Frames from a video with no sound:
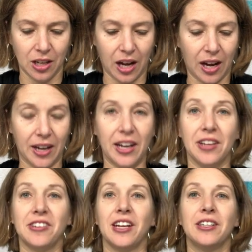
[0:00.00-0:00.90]
as
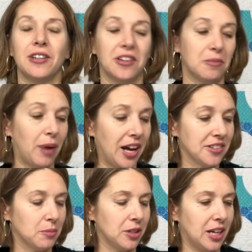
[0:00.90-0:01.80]
centered as
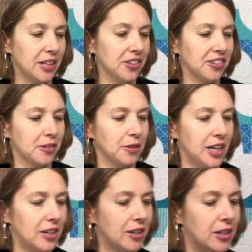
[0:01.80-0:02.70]
possible on the square.